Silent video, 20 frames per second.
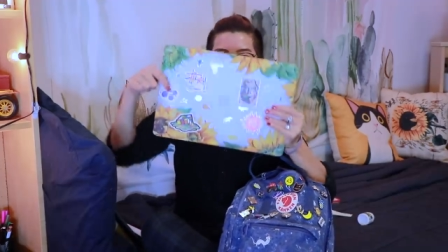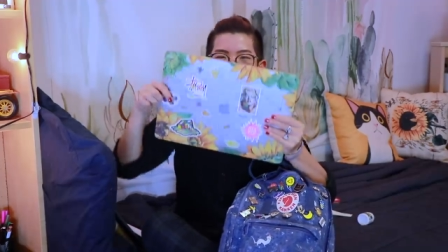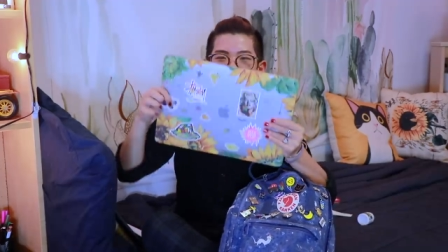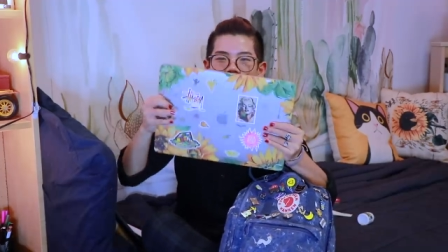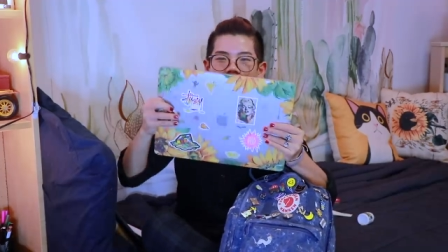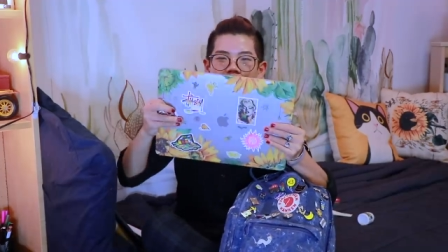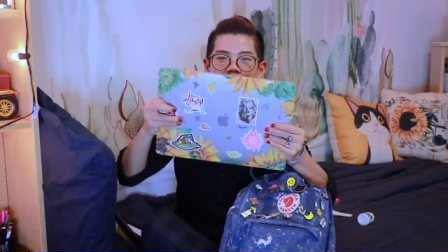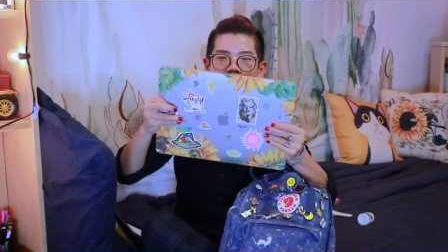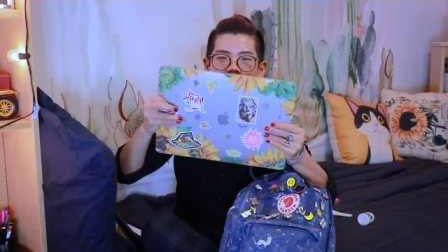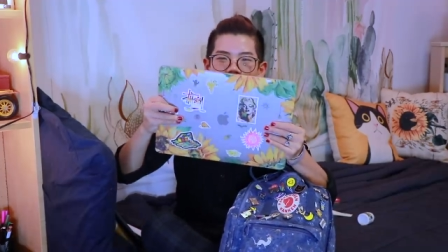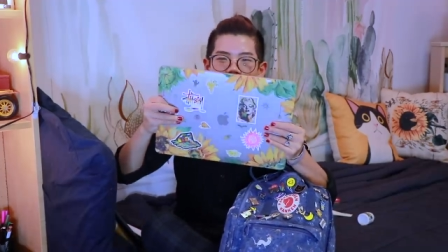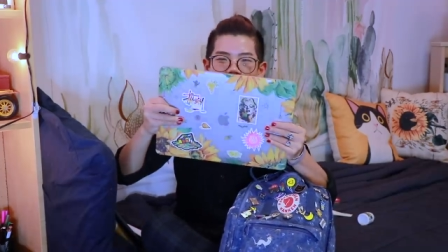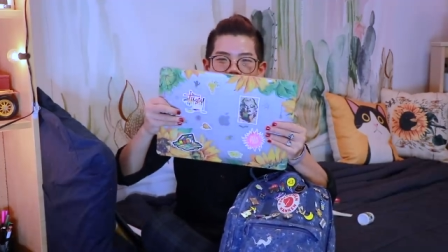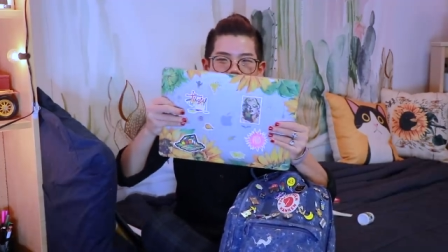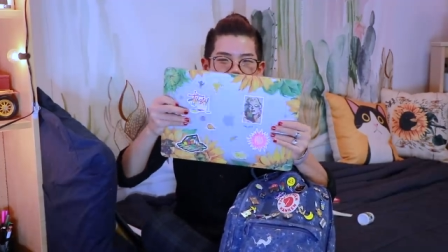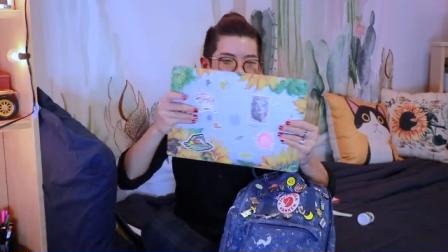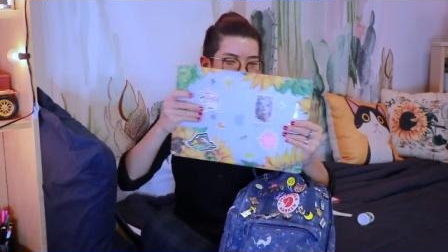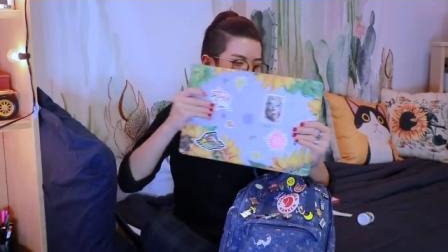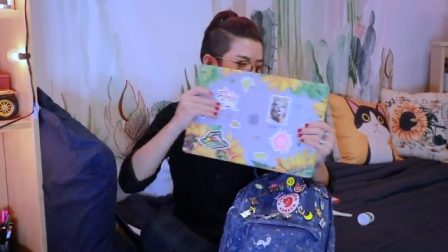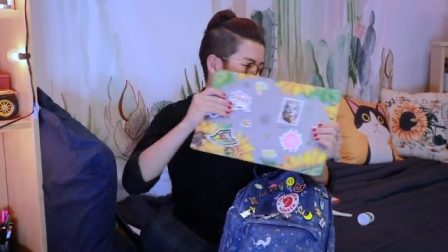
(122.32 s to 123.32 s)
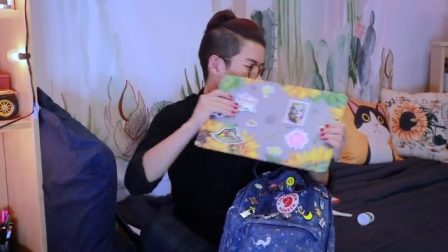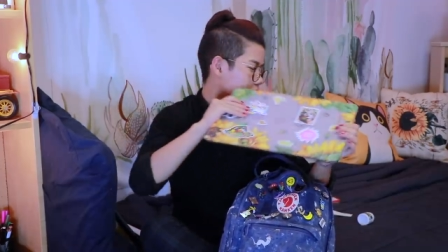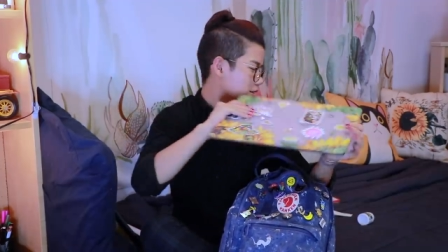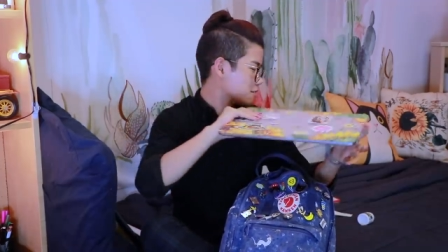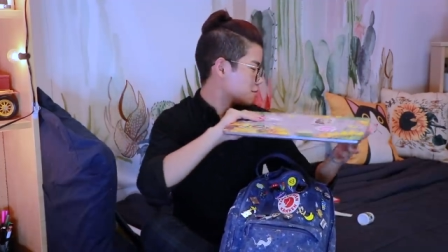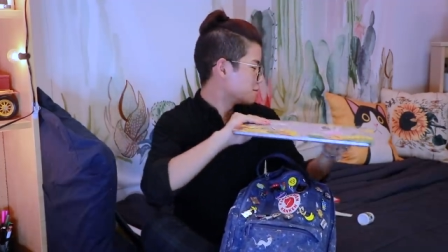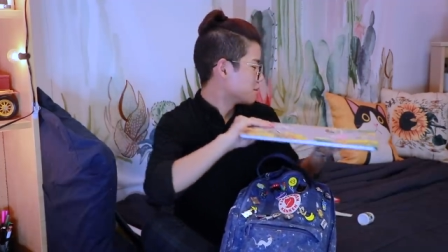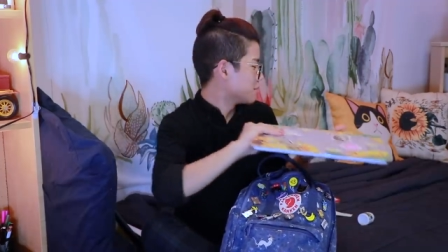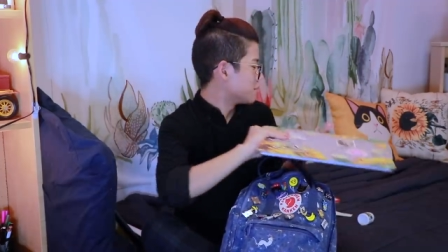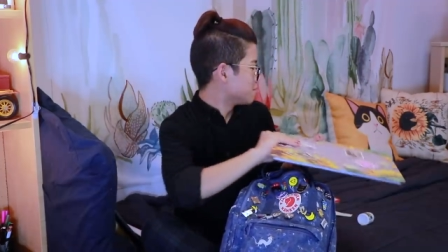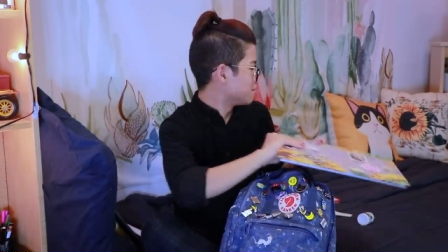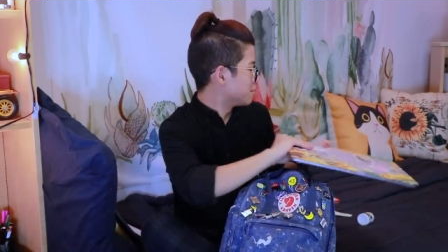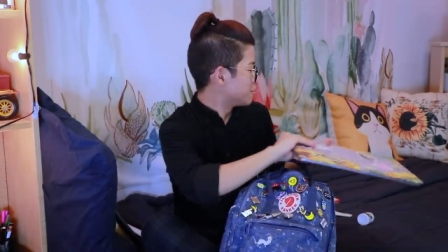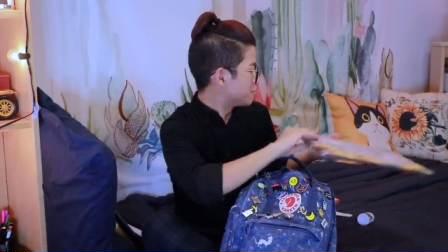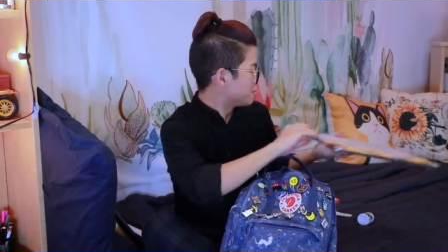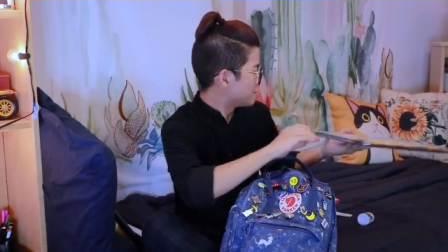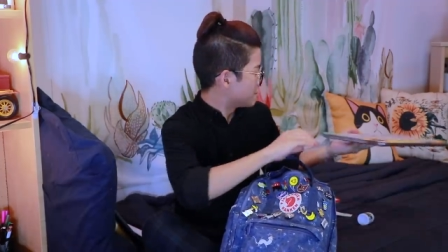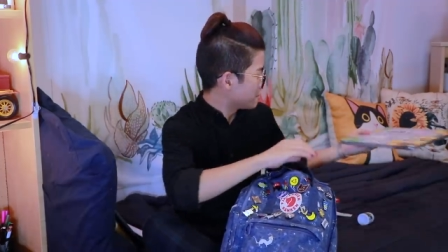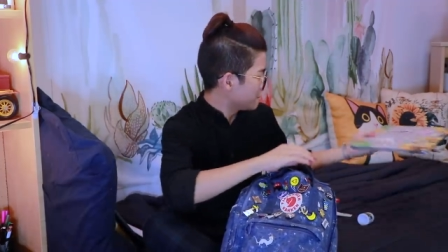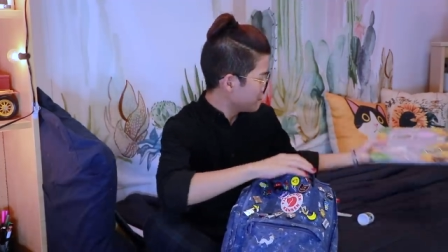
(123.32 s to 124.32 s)
my MacBook that cost way too
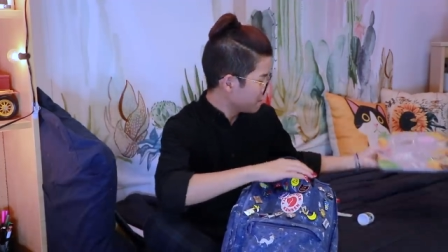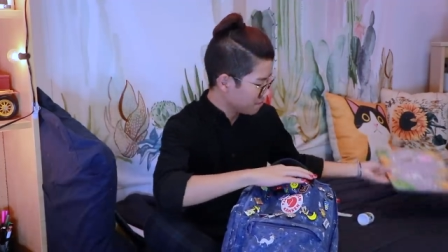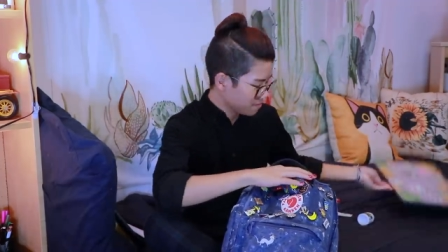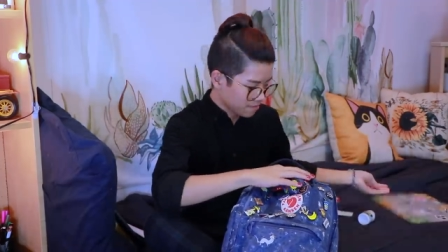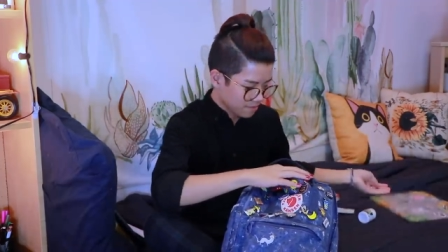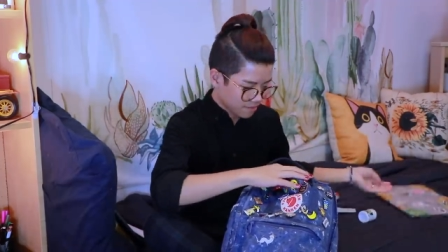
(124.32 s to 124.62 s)
much money.